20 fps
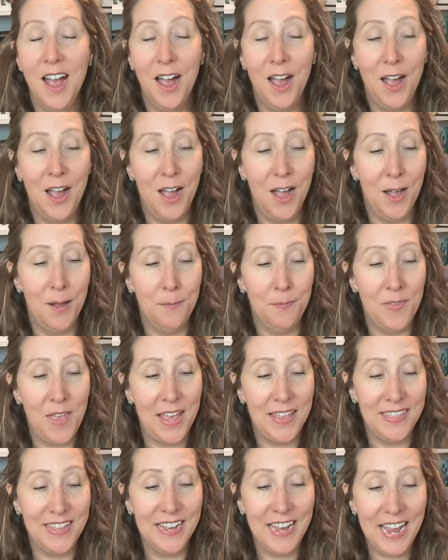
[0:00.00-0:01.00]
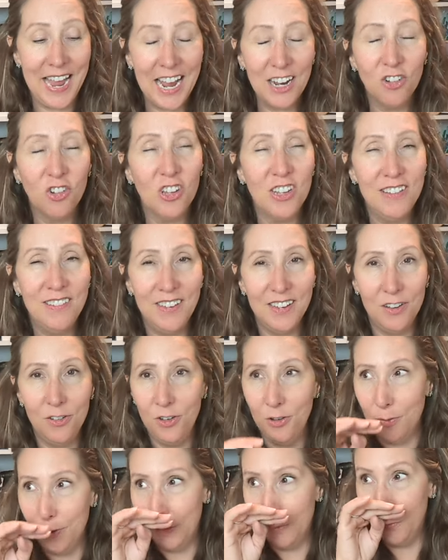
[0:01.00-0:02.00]
Um, I think I actually did
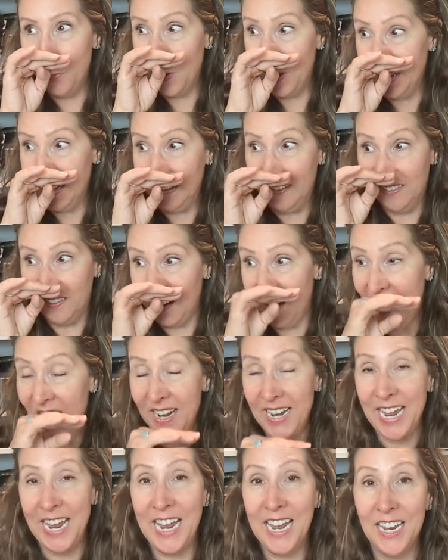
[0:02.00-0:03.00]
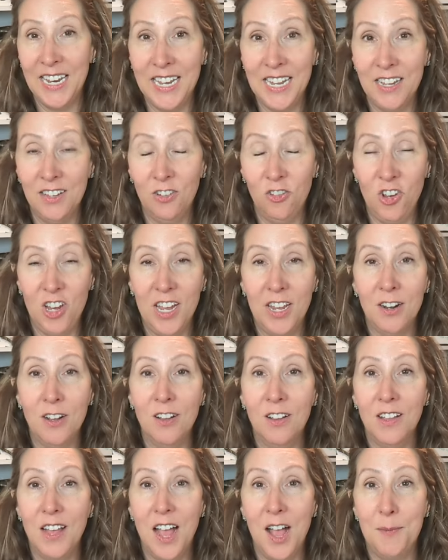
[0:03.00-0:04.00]
do it once on Annie's
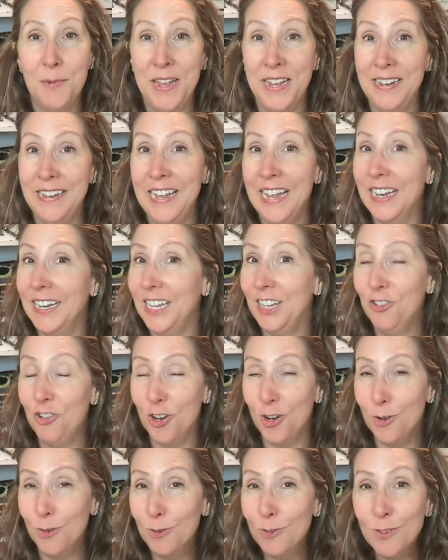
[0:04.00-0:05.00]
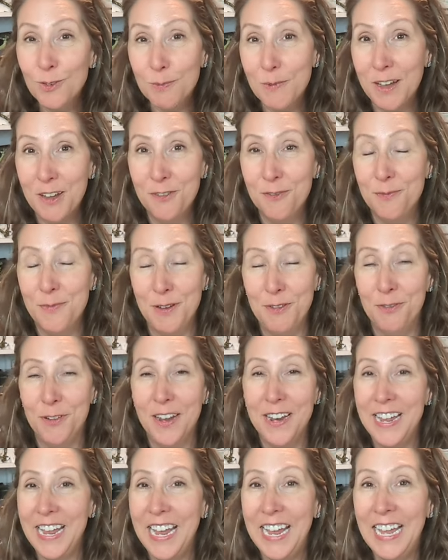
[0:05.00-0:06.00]
channel, um, Annie Jones, my, my
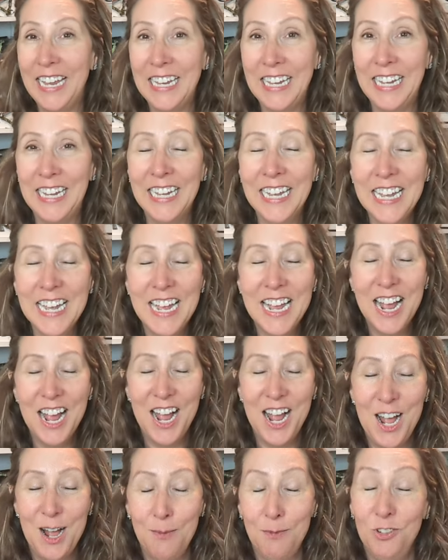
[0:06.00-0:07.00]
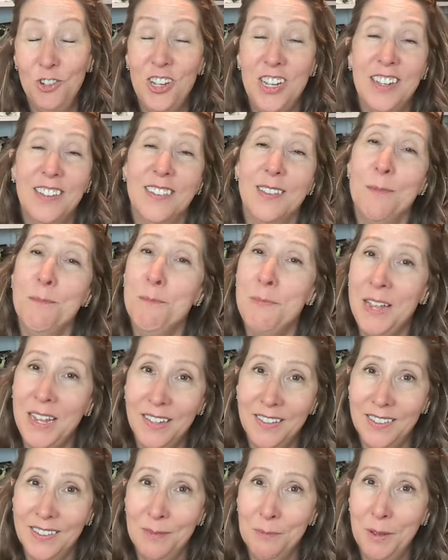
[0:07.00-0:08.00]
friend Annie. Um, she is
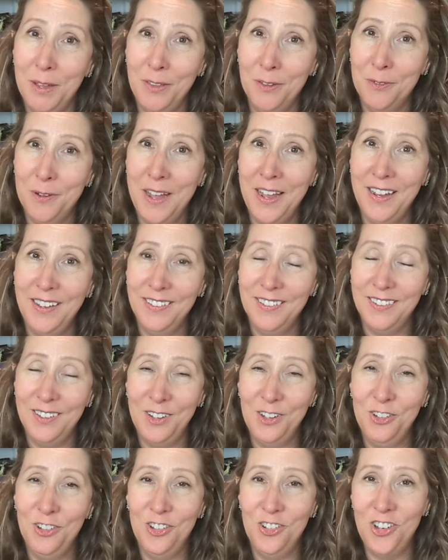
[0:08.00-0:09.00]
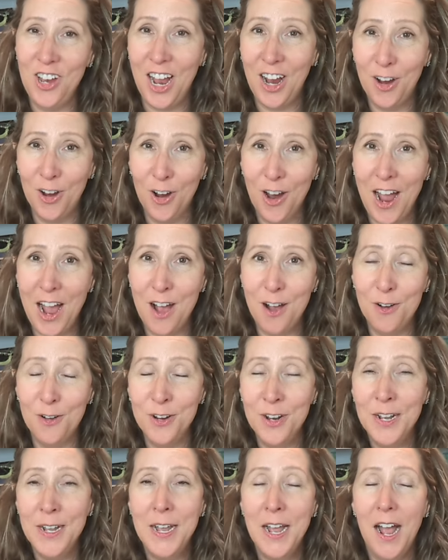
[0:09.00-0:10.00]
amazing, by the way, so you should check her
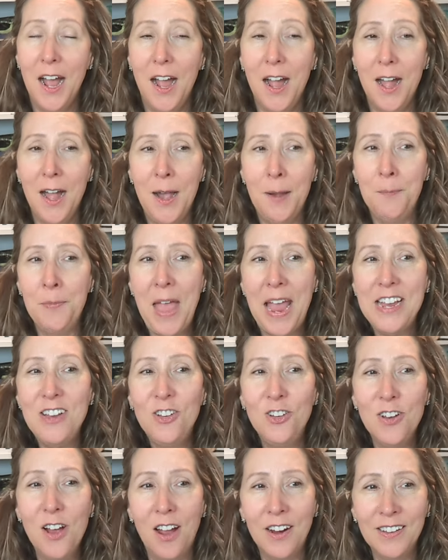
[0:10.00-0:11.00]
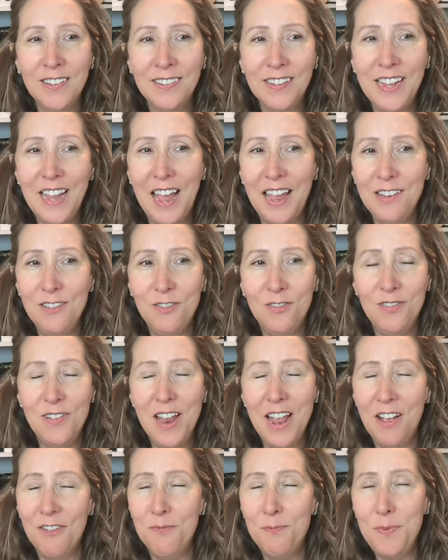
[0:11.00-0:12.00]
out. Um, I honestly, I
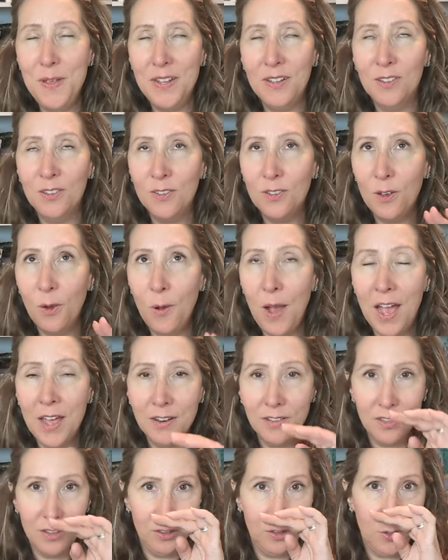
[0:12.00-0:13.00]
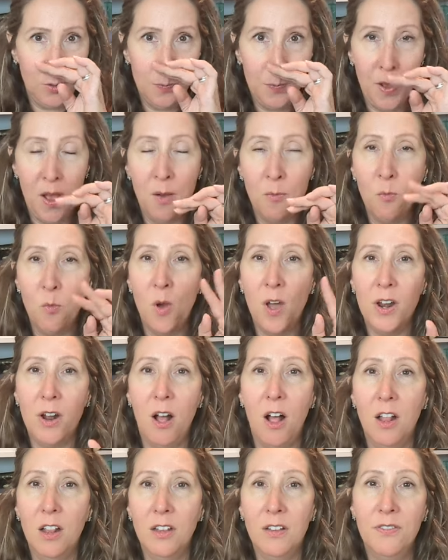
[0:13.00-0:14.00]
have been so out of the loop on what
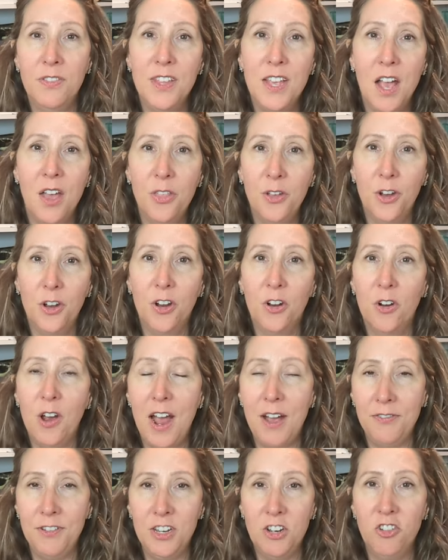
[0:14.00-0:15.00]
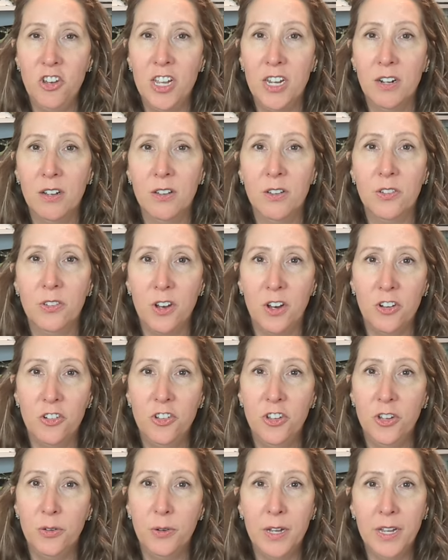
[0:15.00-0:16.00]
all of the other crafting channels are
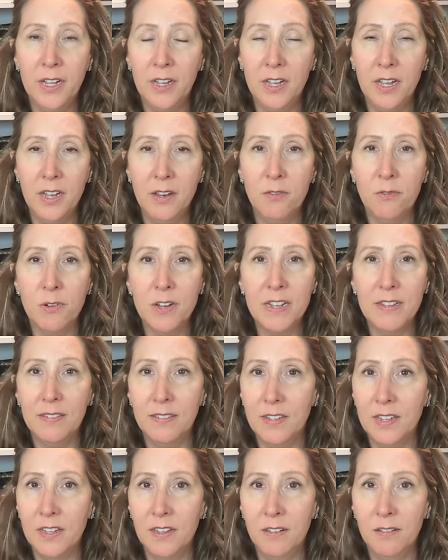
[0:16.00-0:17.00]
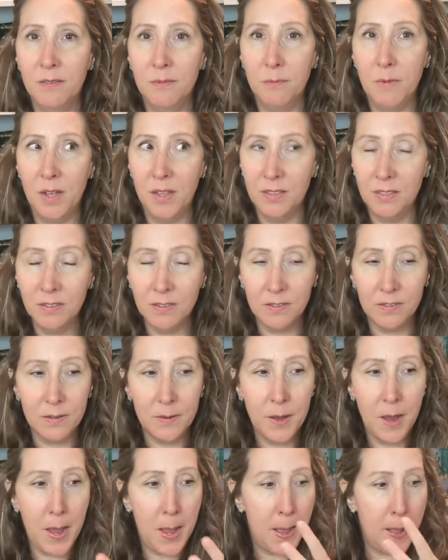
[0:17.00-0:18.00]
doing in recent months.
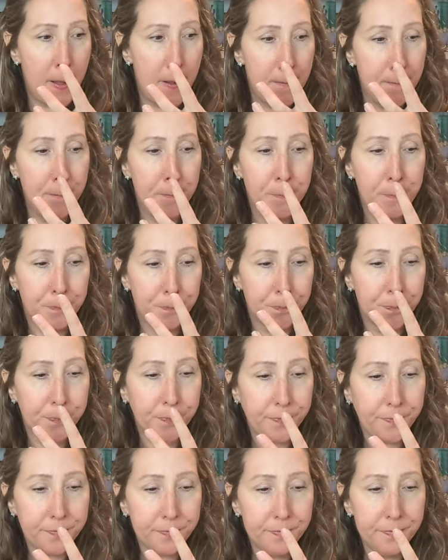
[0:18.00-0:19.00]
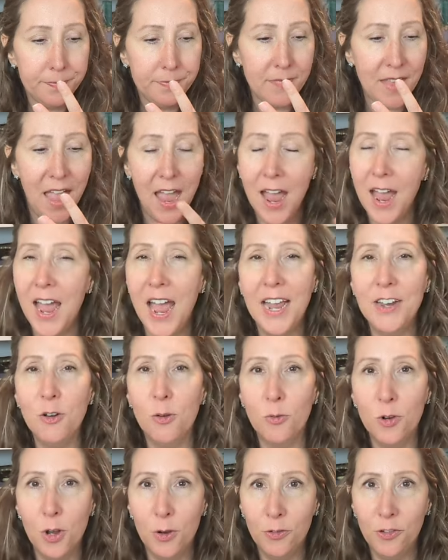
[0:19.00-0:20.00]
Um, I
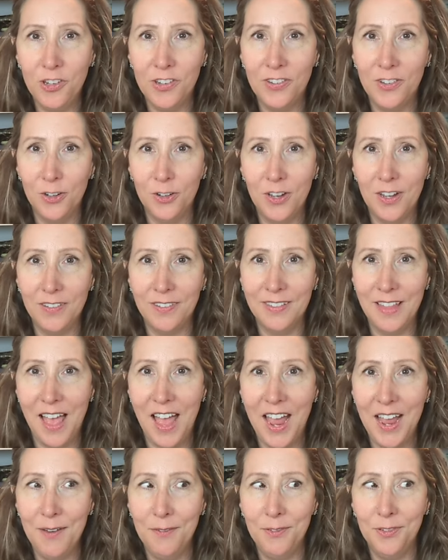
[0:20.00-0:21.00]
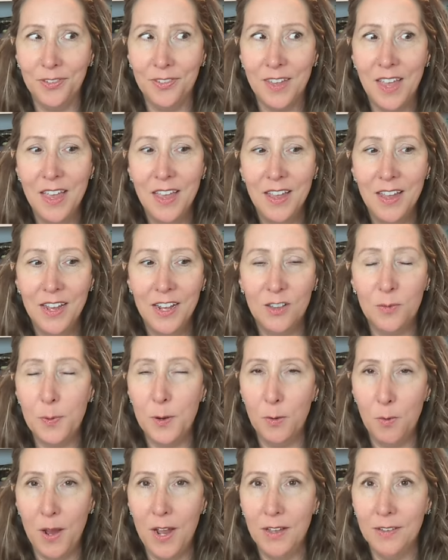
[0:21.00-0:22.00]
don't know if she still does lives. It's
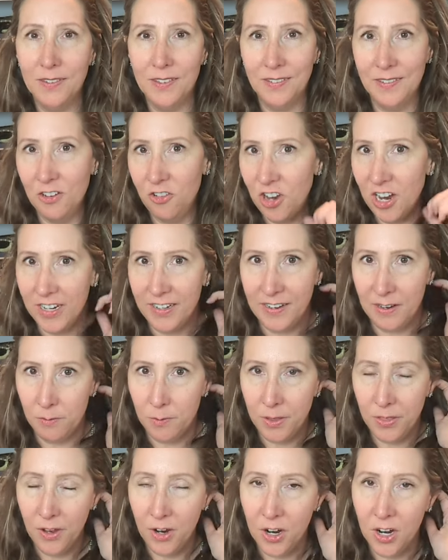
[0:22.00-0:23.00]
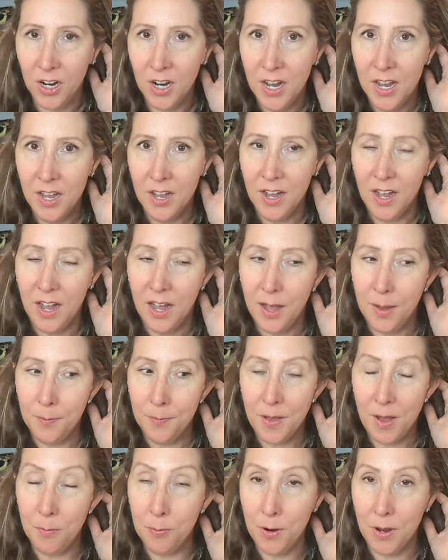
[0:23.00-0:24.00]
been a while since I checked in with her.
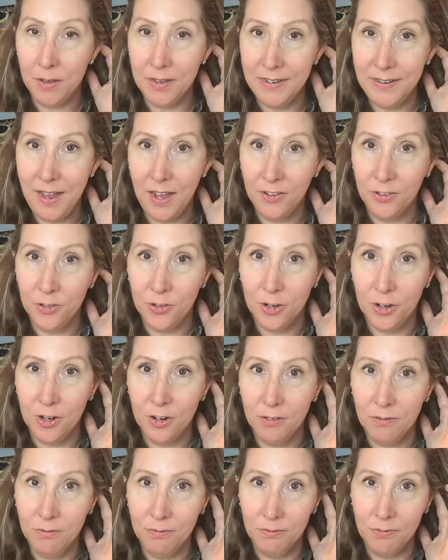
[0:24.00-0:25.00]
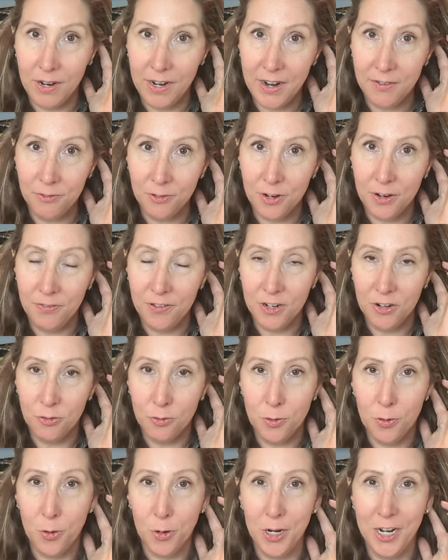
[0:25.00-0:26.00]
Um, I'll probably text her right after I finish
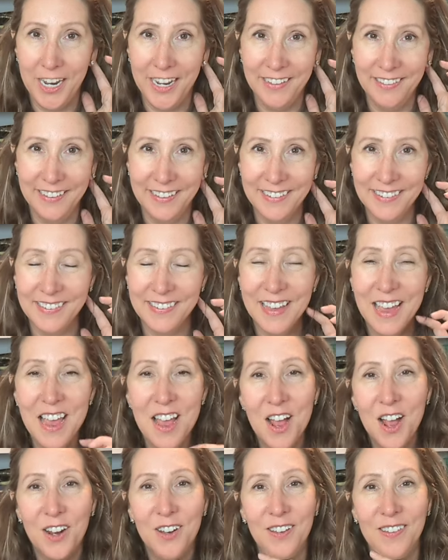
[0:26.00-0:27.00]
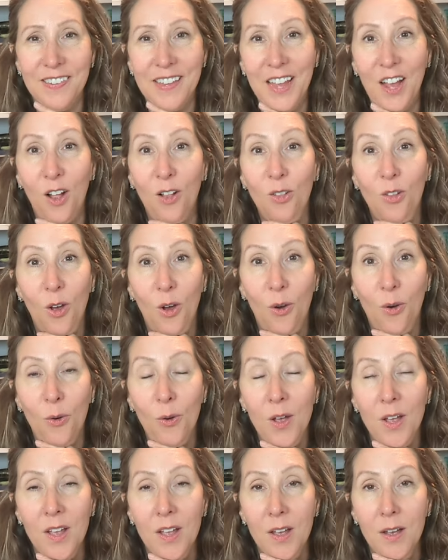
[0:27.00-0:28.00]
recording this to say
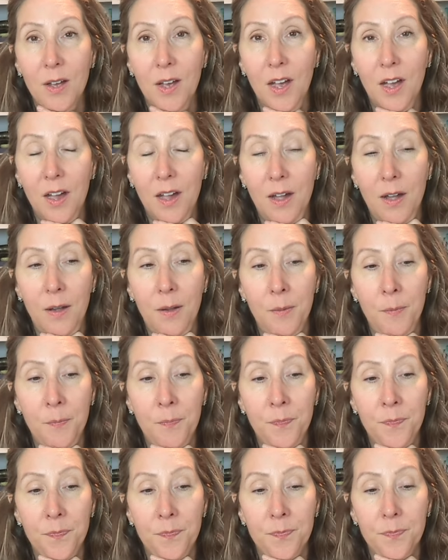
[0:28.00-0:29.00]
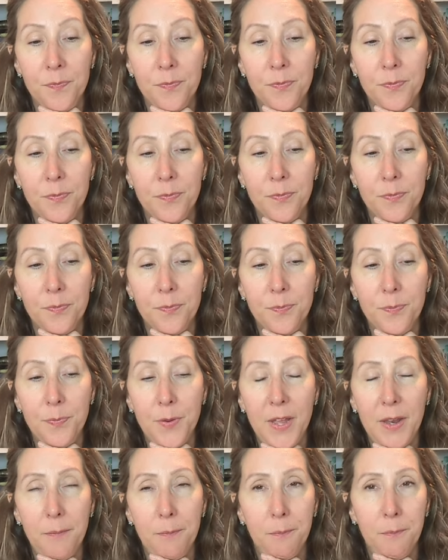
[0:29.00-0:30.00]
hello. Um,
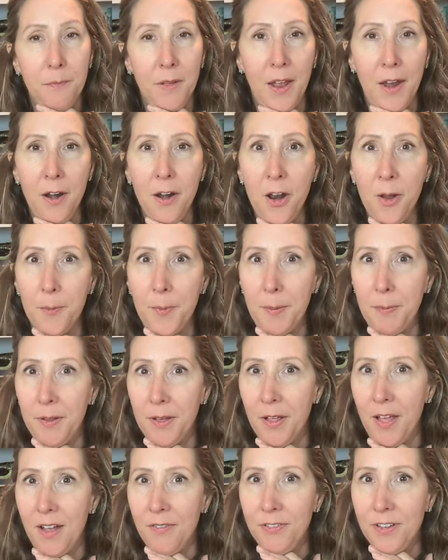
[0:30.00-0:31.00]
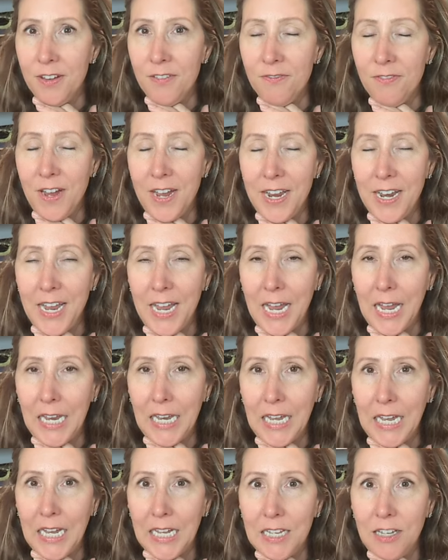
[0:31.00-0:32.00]
but I don't know, maybe I'll have to invite
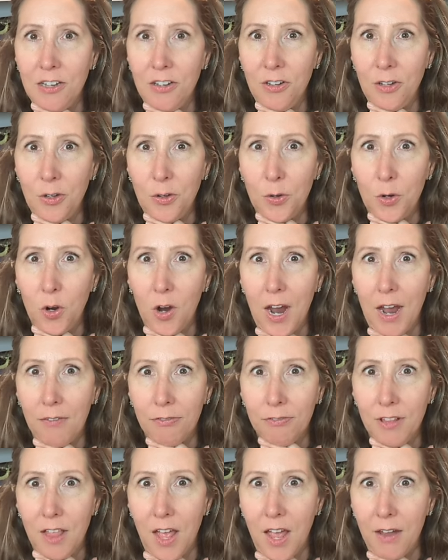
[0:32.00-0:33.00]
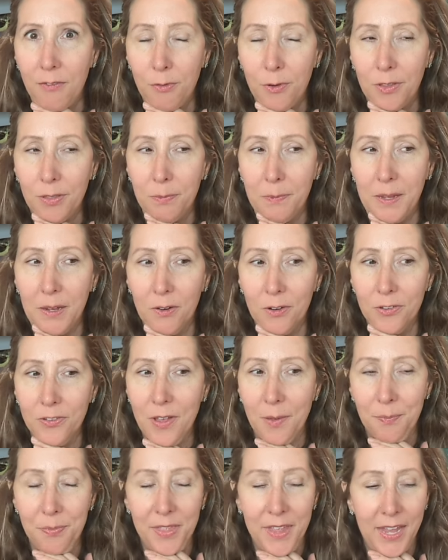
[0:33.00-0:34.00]
Annie to craft live with me or
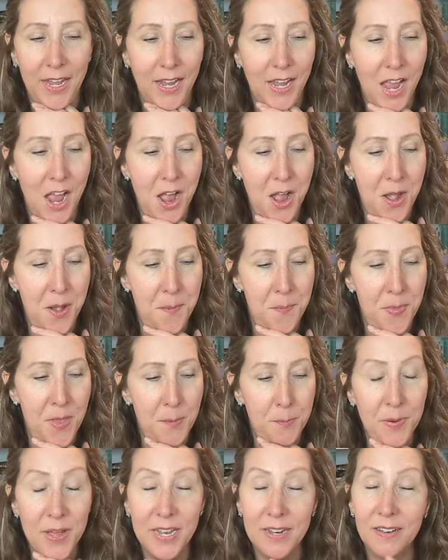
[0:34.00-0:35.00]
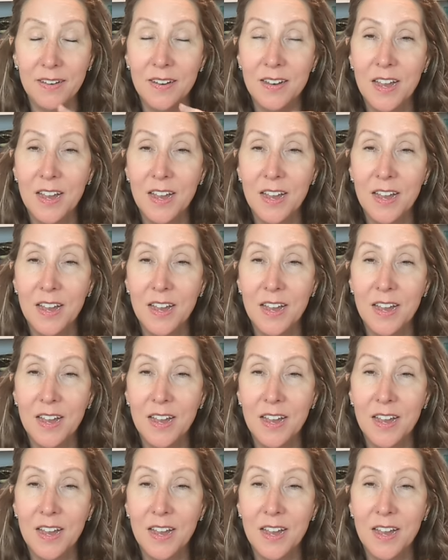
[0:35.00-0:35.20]
something. Um, but